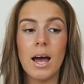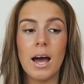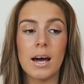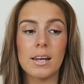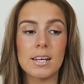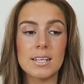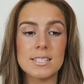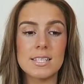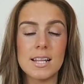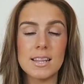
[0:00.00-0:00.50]

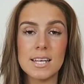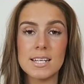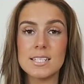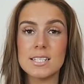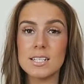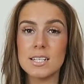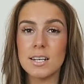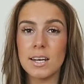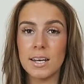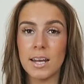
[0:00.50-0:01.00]
And I said they
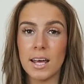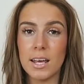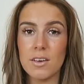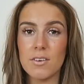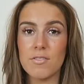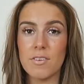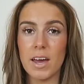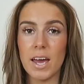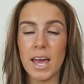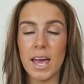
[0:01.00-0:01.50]
did in a
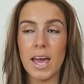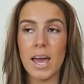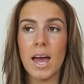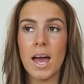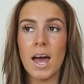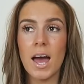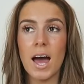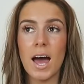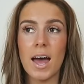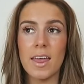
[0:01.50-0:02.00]
navy.
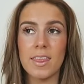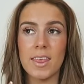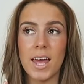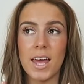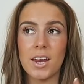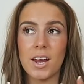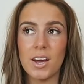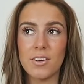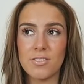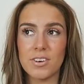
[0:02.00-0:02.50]
And
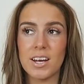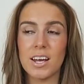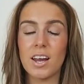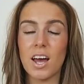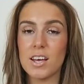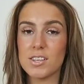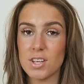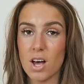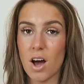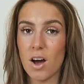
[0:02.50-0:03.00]
then I
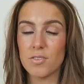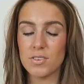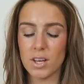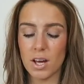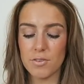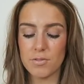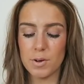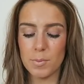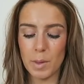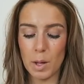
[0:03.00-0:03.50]
realised after
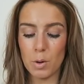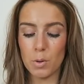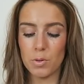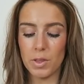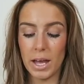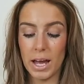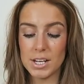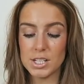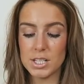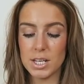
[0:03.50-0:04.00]
I filmed that haul,
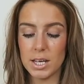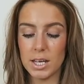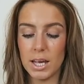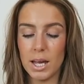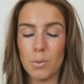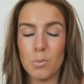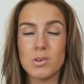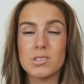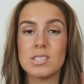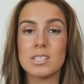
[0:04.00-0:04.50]
they actually,
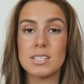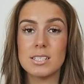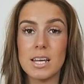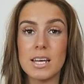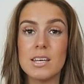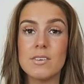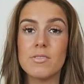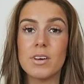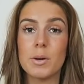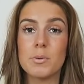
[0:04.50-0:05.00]
it wasn't
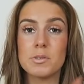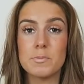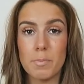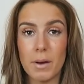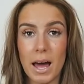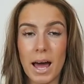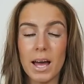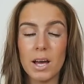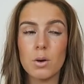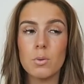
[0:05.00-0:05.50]
navy, it was
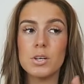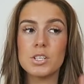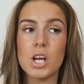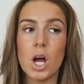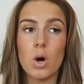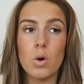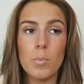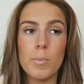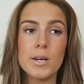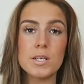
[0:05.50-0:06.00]
black, which I
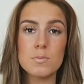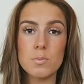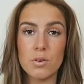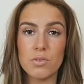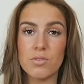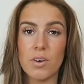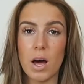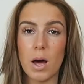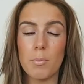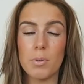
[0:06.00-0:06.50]
almost
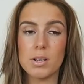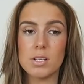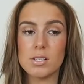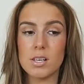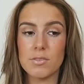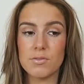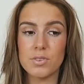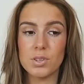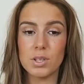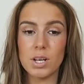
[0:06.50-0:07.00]
prefer because
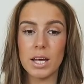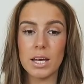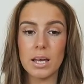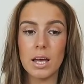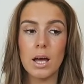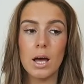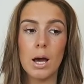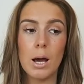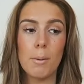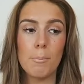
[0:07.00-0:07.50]
I feel like
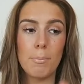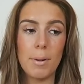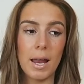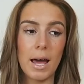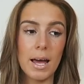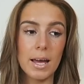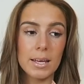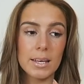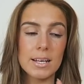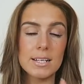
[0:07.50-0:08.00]

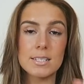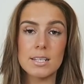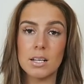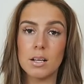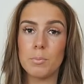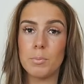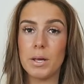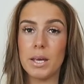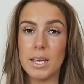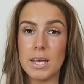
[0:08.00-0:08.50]
black is a
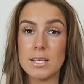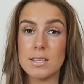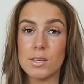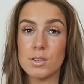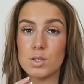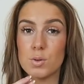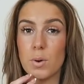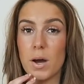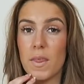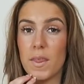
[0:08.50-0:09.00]
little bit easier
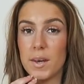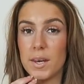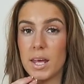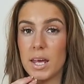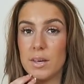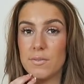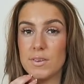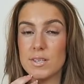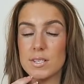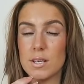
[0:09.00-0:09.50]
to wear than
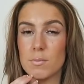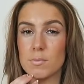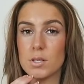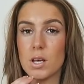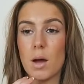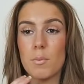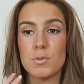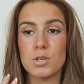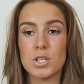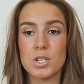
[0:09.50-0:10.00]
navy
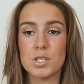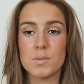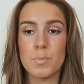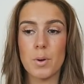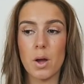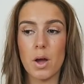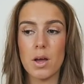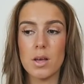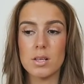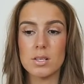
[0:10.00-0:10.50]
sometimes just
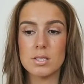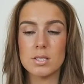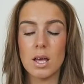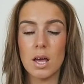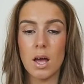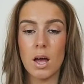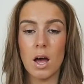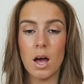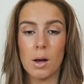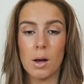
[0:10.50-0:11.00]
because
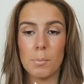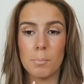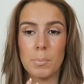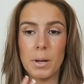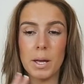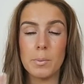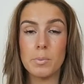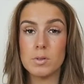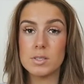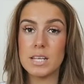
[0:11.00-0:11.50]

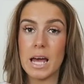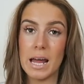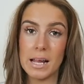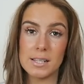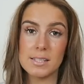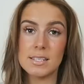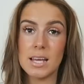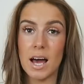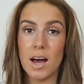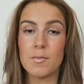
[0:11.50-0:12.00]
people
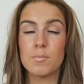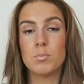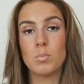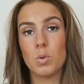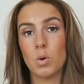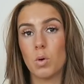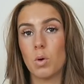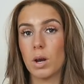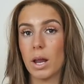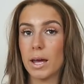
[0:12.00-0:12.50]
tend to have
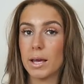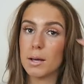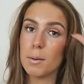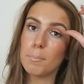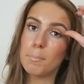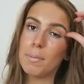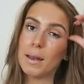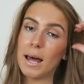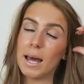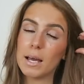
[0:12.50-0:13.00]
more like
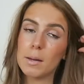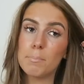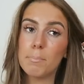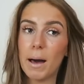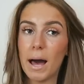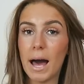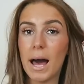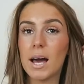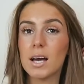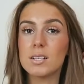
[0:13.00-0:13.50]
black
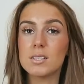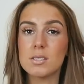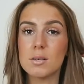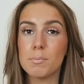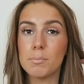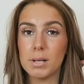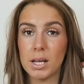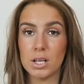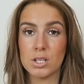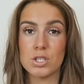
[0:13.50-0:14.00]
bags
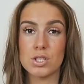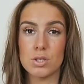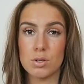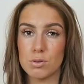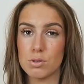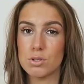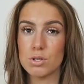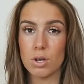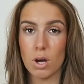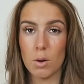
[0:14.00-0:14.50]
and black
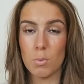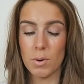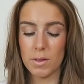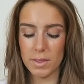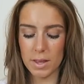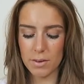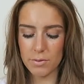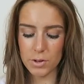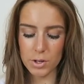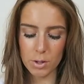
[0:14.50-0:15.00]
shoes to go with
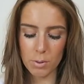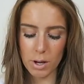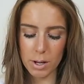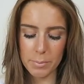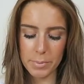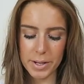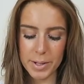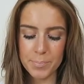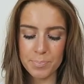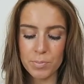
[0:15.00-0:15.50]
it if you know what I
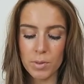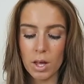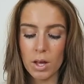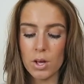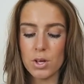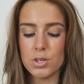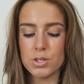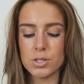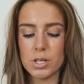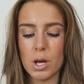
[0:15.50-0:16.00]
mean
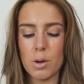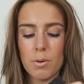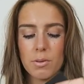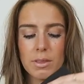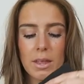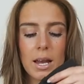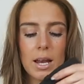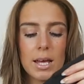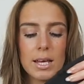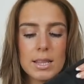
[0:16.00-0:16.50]
so
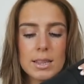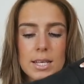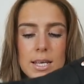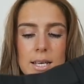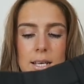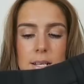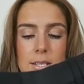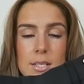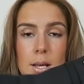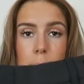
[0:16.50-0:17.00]
they're like
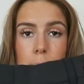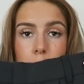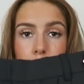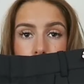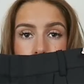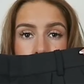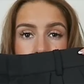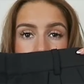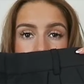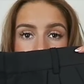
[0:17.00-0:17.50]
these
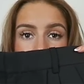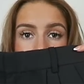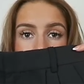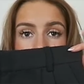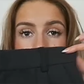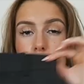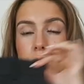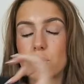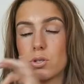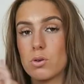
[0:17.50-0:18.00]
Bermuda
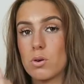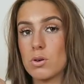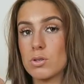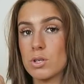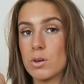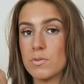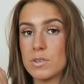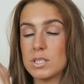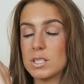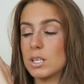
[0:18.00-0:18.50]
style shorts.
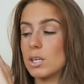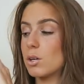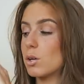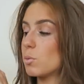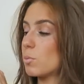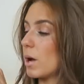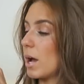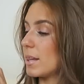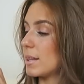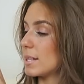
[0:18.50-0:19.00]
Obviously you could
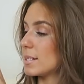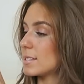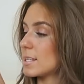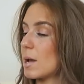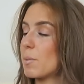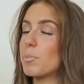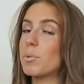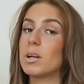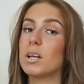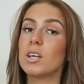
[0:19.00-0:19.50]
wear these
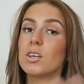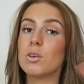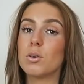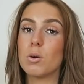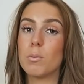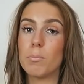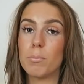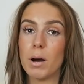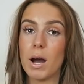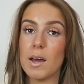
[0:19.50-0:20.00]
separately, you
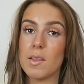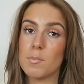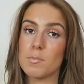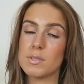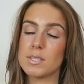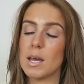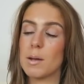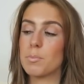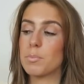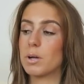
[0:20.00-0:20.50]
can buy them
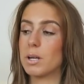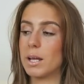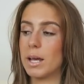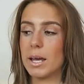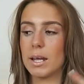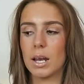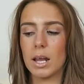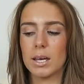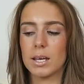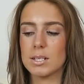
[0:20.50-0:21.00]

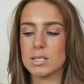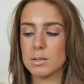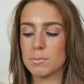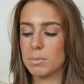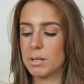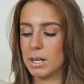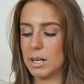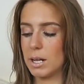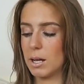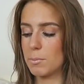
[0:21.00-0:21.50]
separately, like it's
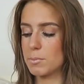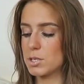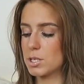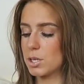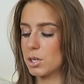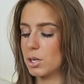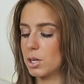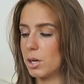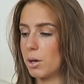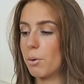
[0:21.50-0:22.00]
completely up to
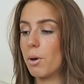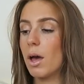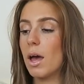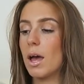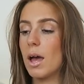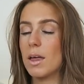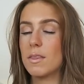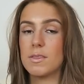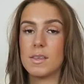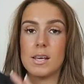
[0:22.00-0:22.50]
you.
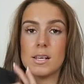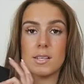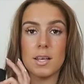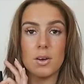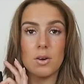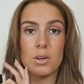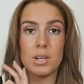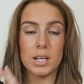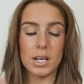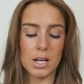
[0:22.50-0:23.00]
These I
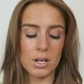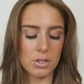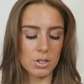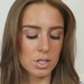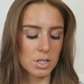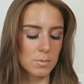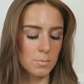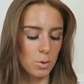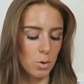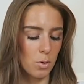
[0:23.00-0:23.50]
got in an extra
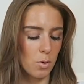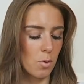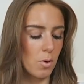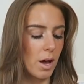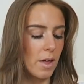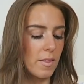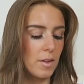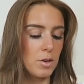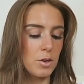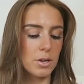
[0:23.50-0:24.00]
small
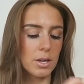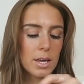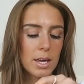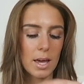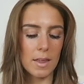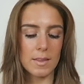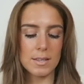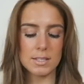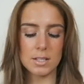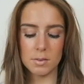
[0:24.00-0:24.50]
and then you can
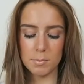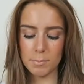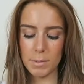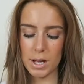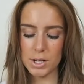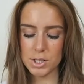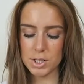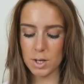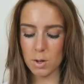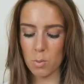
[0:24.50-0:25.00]
get this little
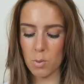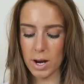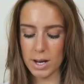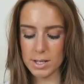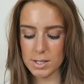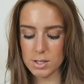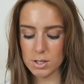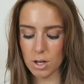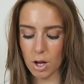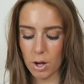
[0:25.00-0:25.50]
matching
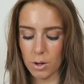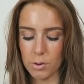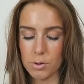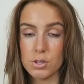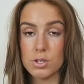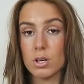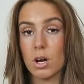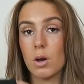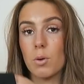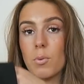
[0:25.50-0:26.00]
waistcoat
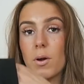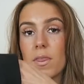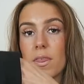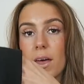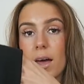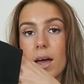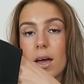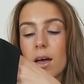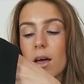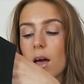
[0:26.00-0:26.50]
to go with
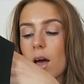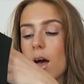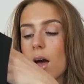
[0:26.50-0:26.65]
it